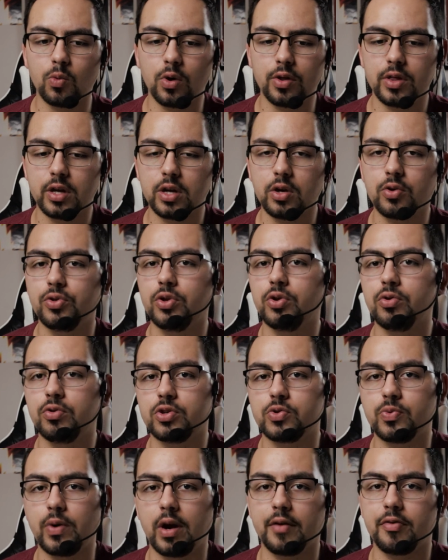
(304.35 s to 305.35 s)
one thing you'll
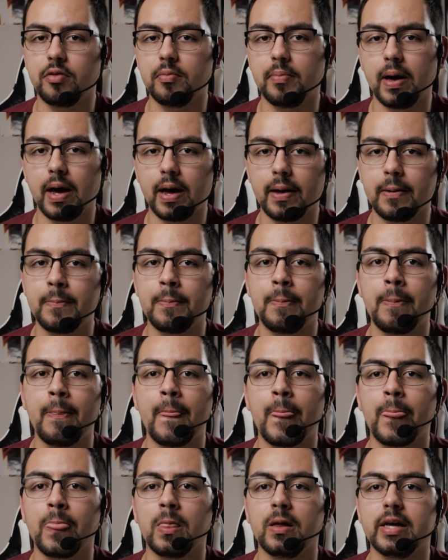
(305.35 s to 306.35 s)
notice right off the bat
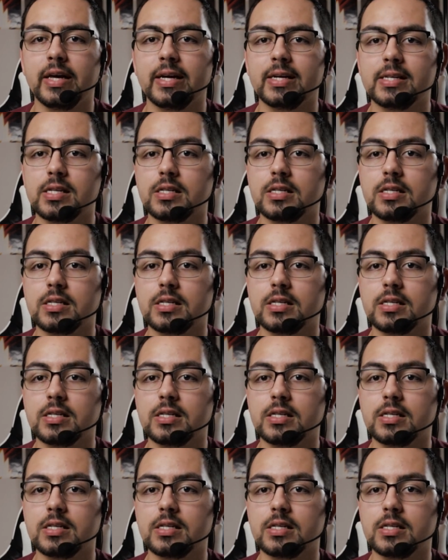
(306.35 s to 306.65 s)
is